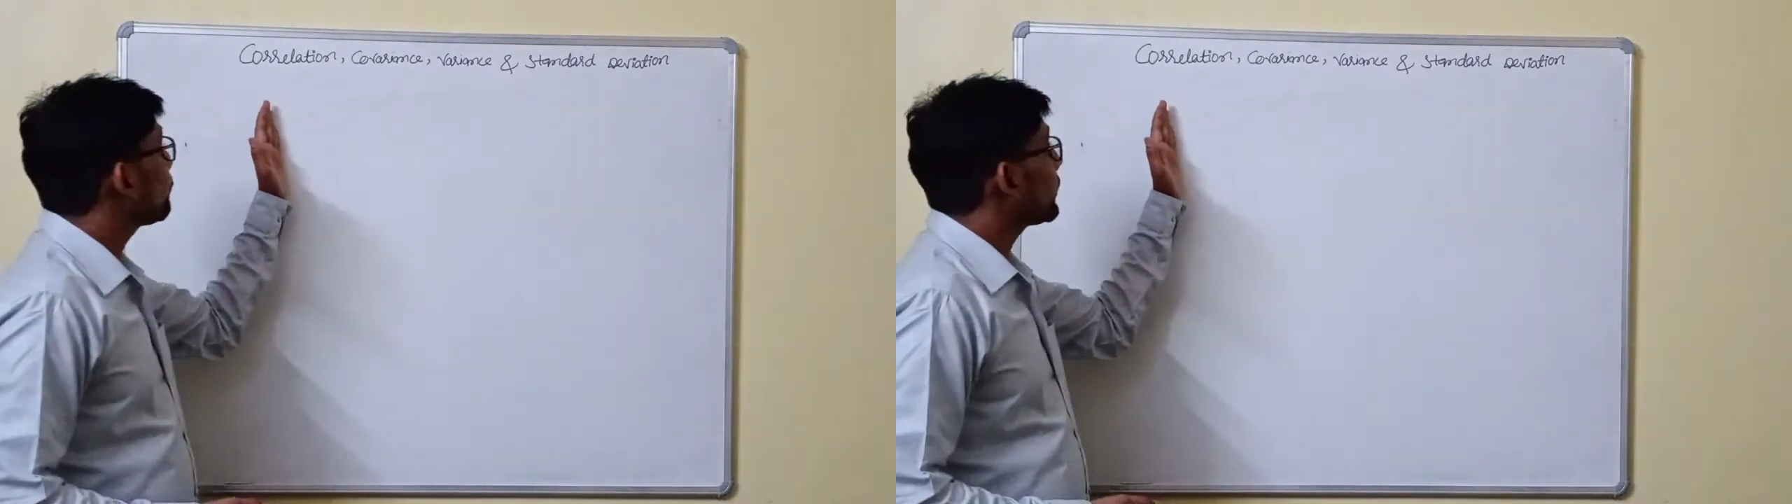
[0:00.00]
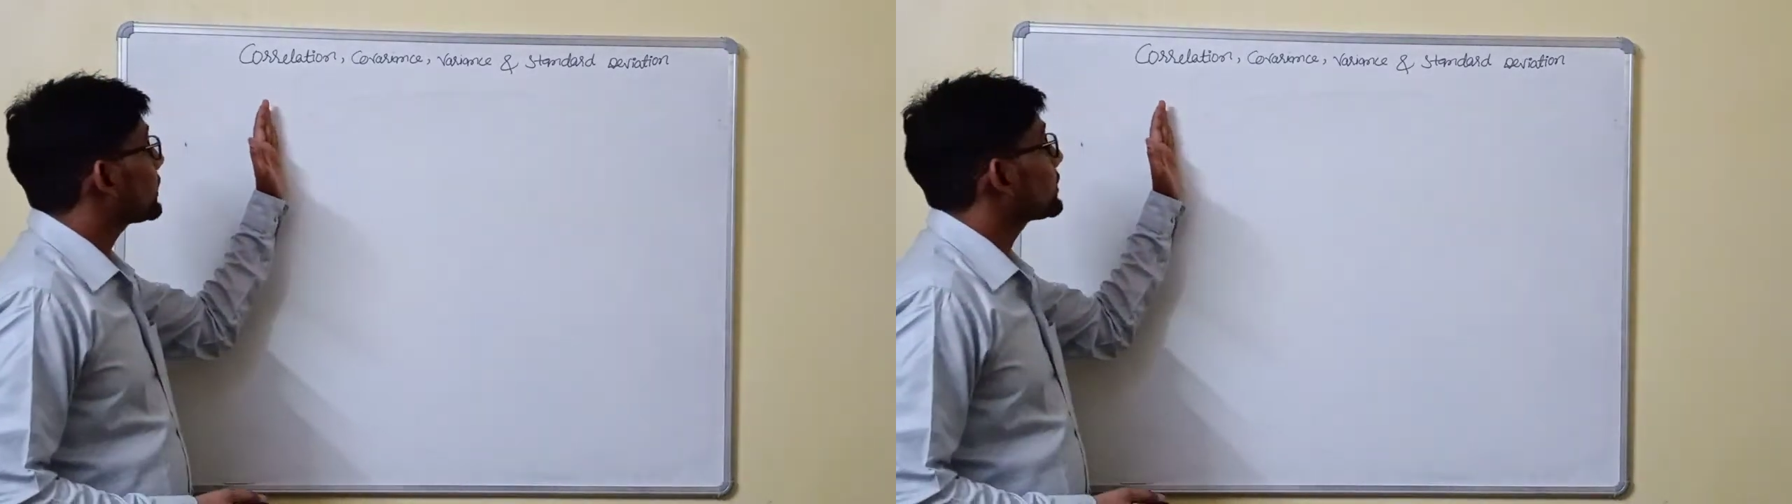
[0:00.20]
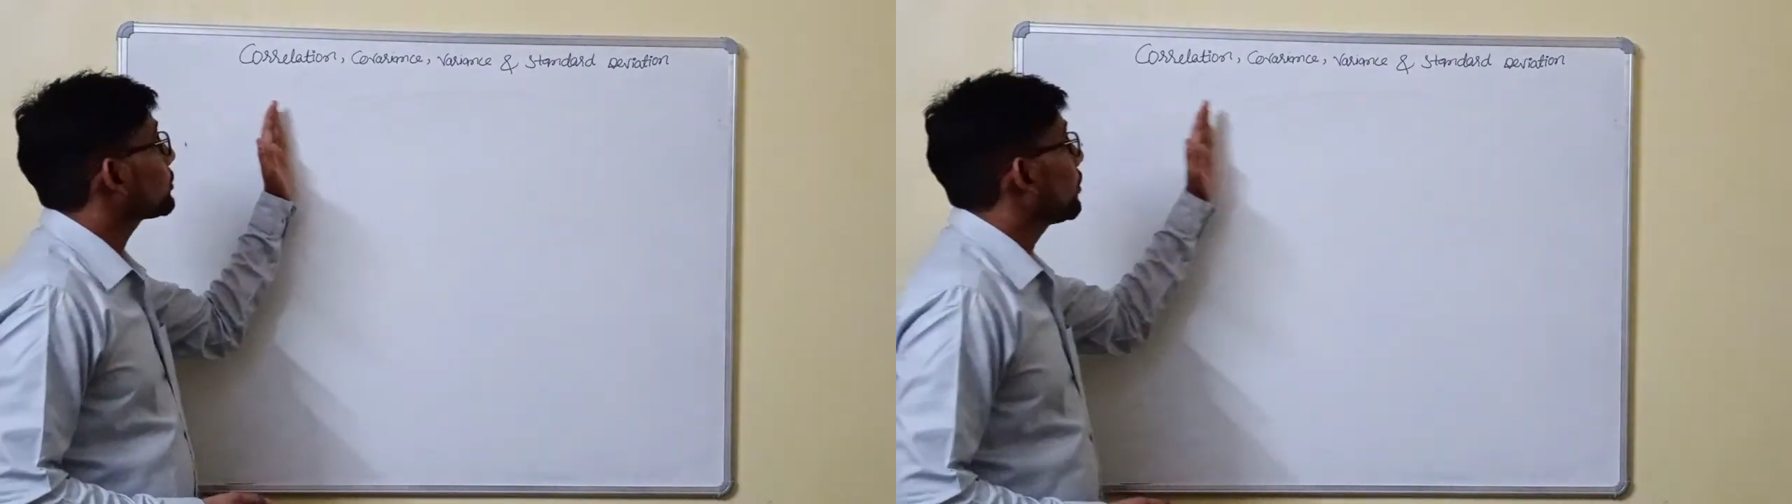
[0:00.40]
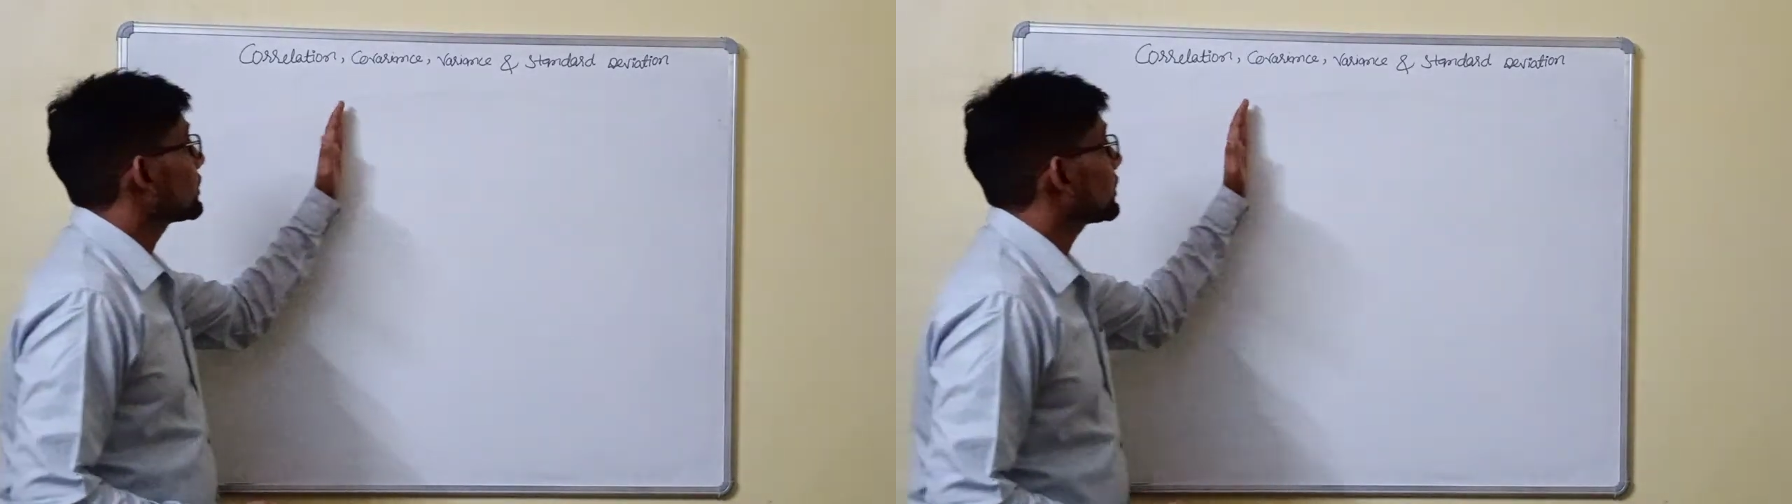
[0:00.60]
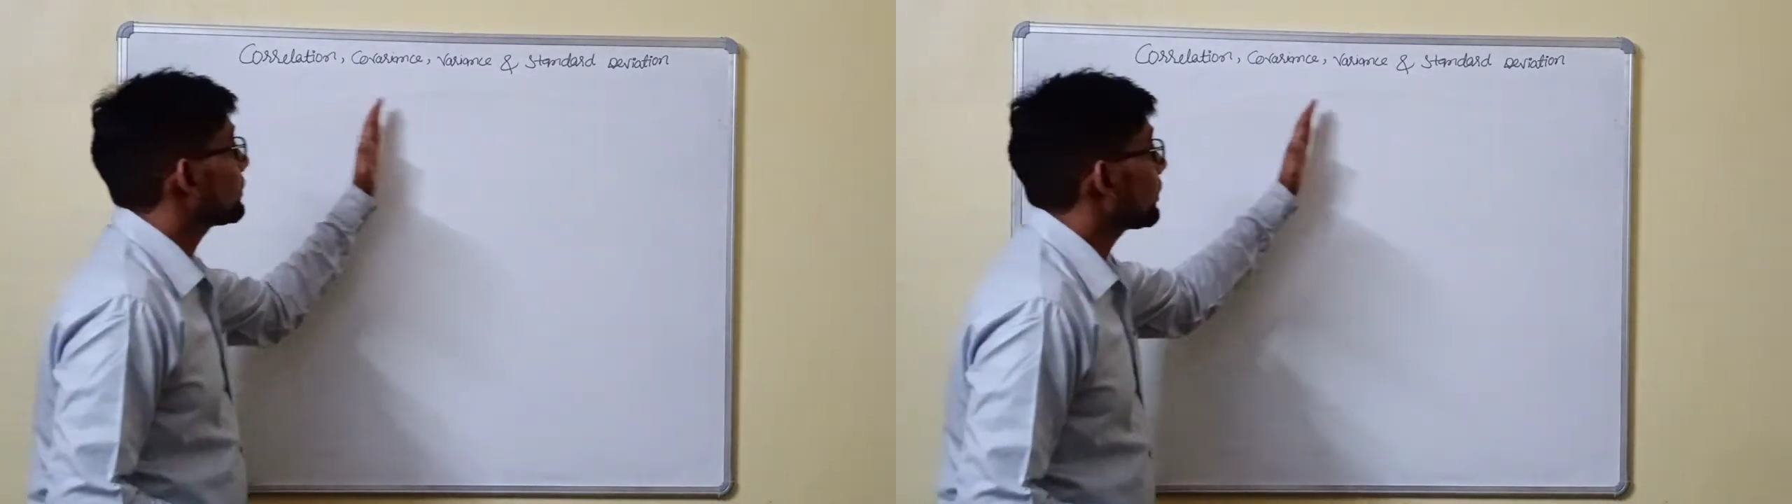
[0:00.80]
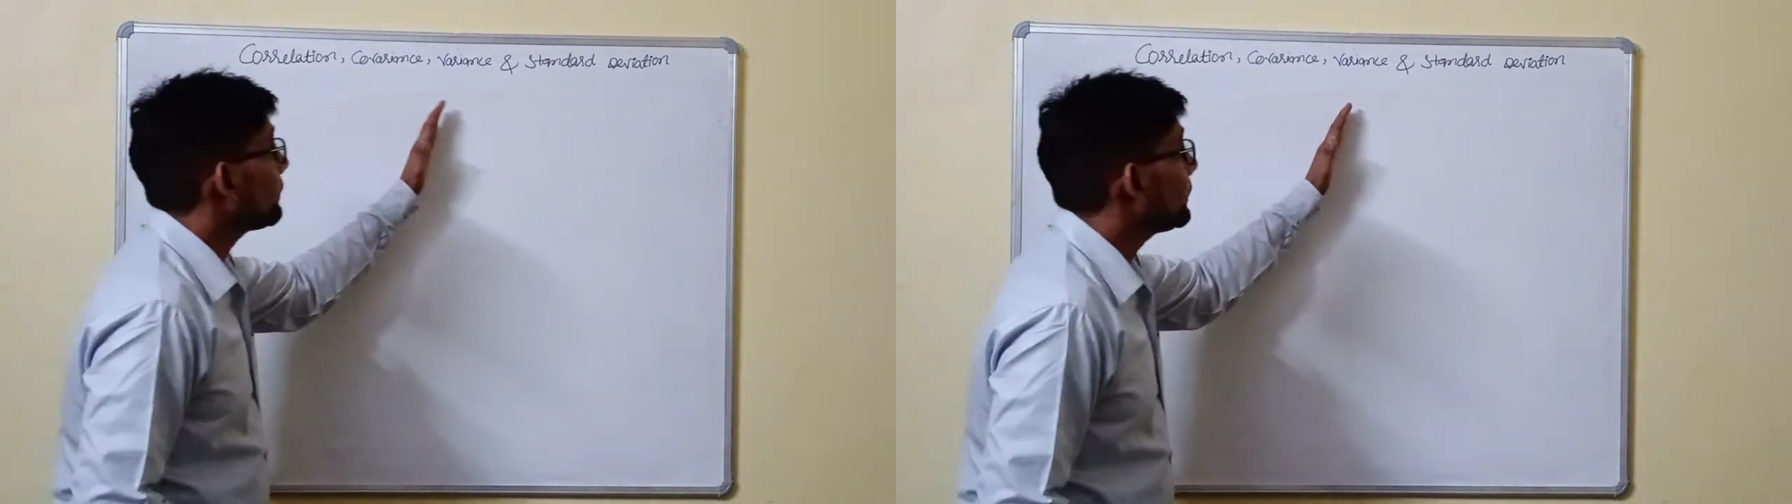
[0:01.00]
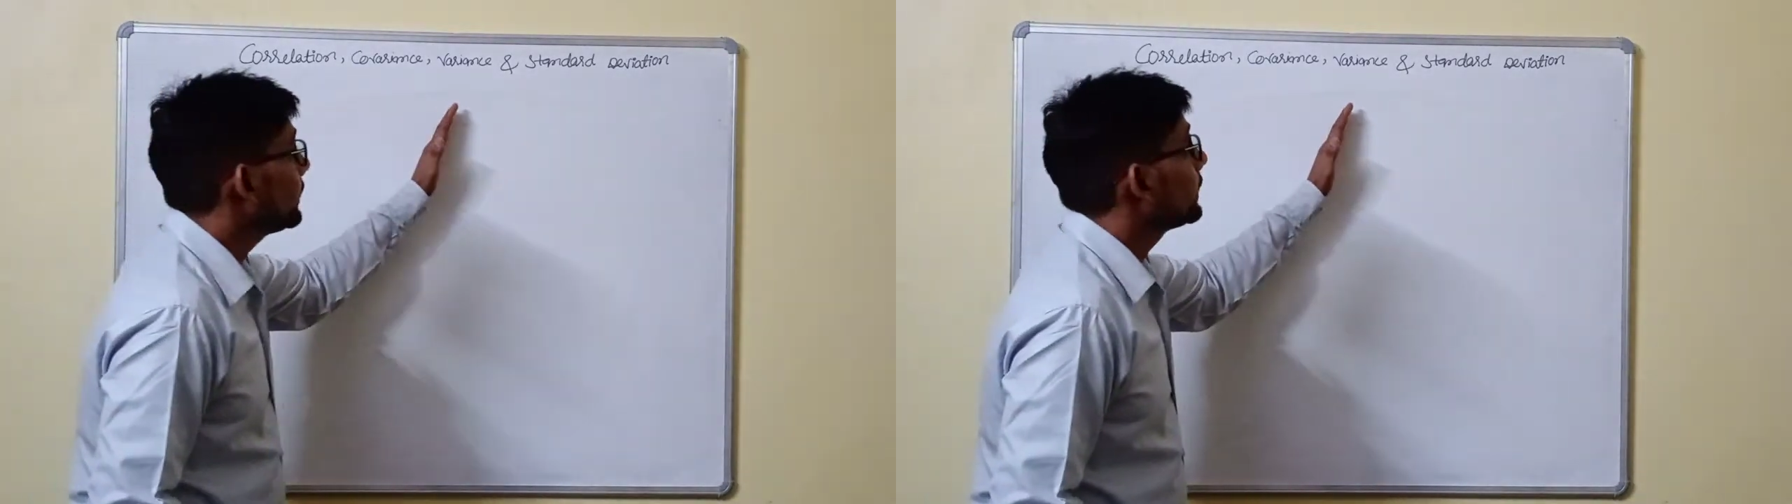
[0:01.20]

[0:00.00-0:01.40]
is the concept of